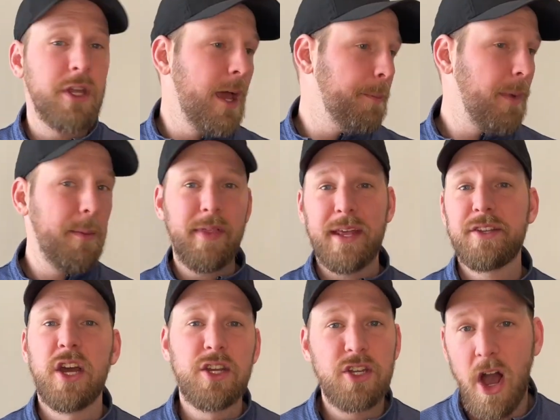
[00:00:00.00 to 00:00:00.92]
Maybe that's
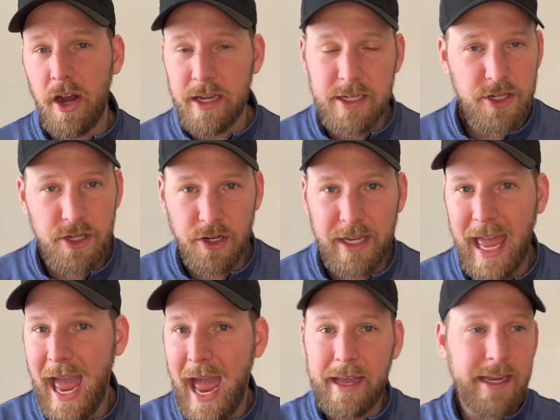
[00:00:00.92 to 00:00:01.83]
talking to your
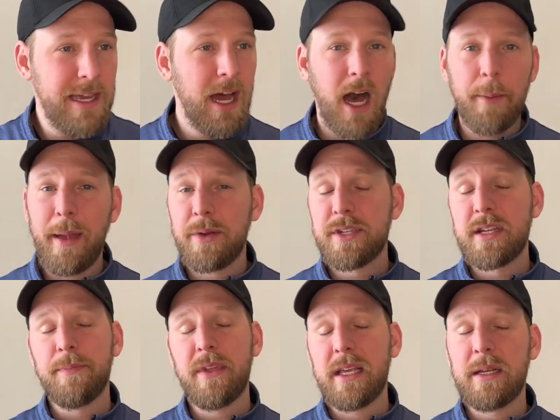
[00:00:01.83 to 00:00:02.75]
caddy about
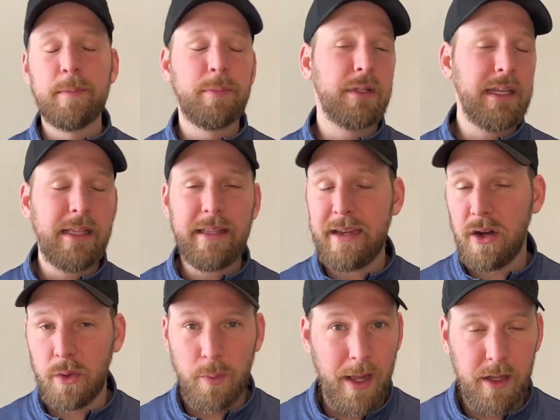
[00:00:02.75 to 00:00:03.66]
something completely
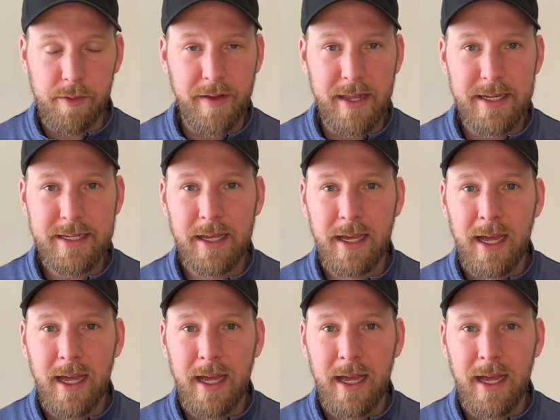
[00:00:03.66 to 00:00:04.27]
irrelevant.